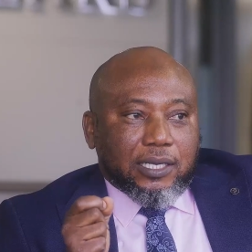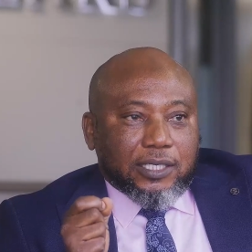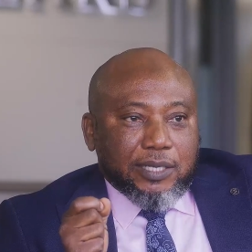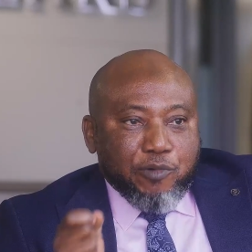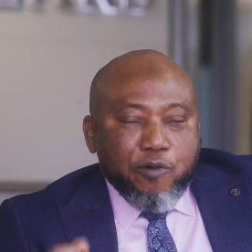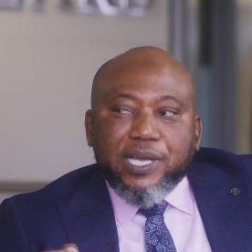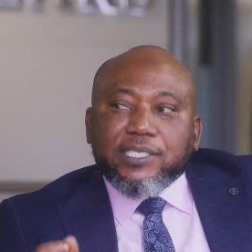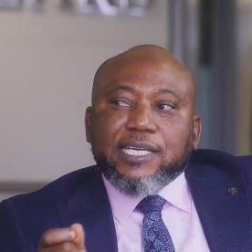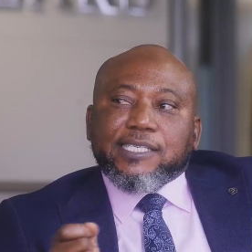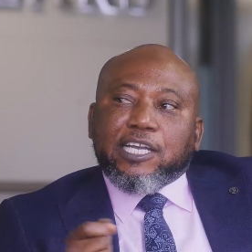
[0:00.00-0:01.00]
The moment
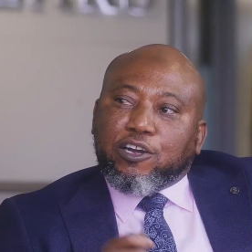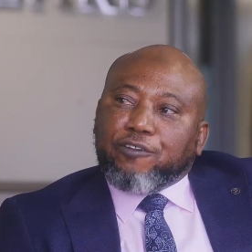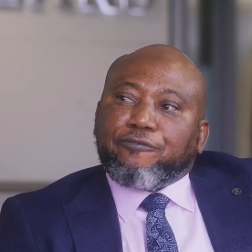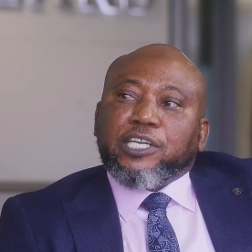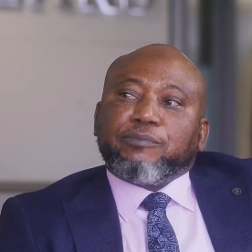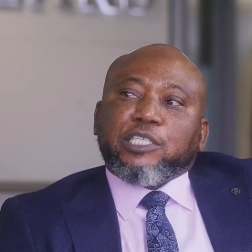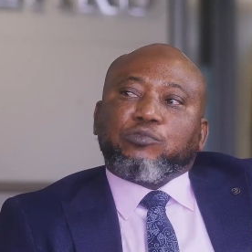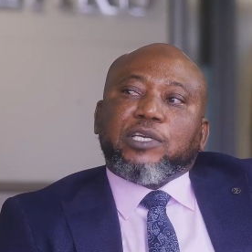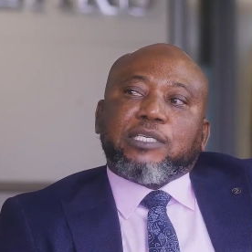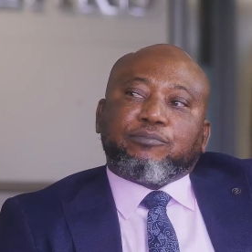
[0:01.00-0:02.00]
there is a conflict
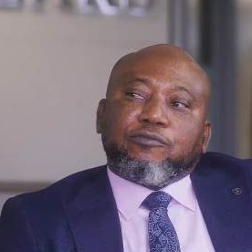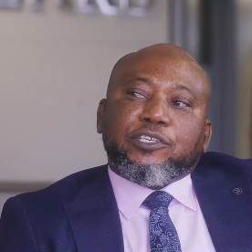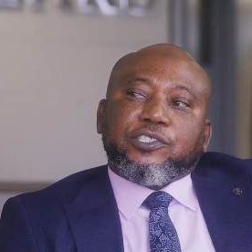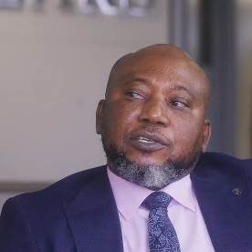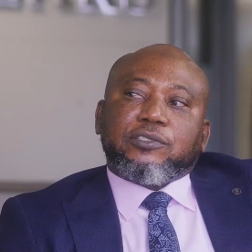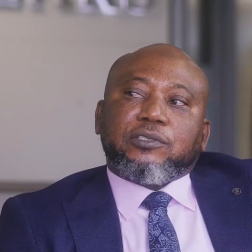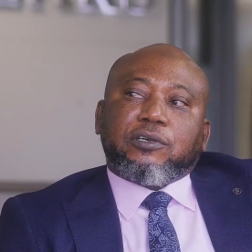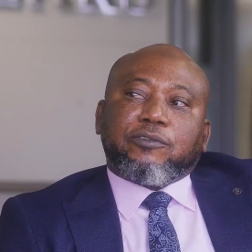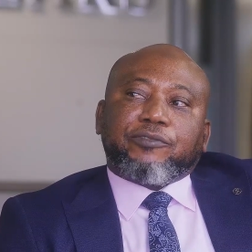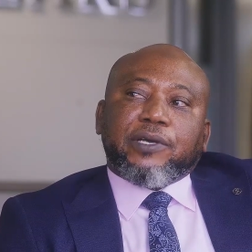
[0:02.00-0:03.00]
between the provisions
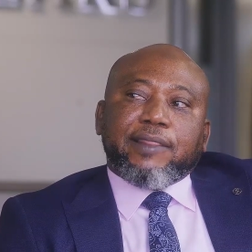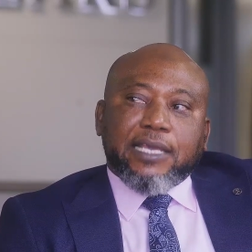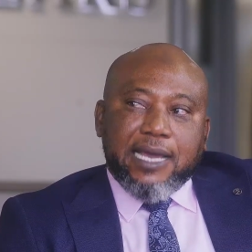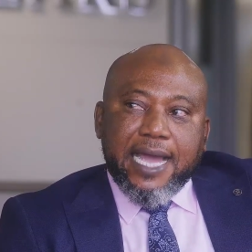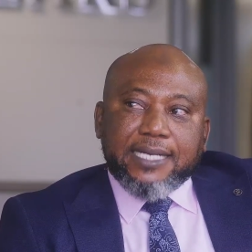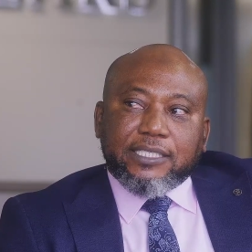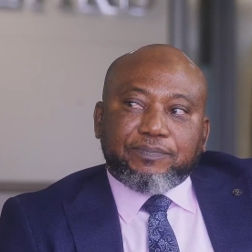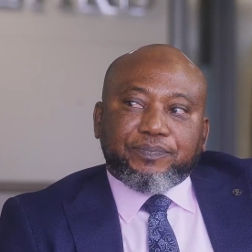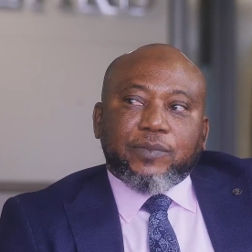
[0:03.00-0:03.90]
of the Act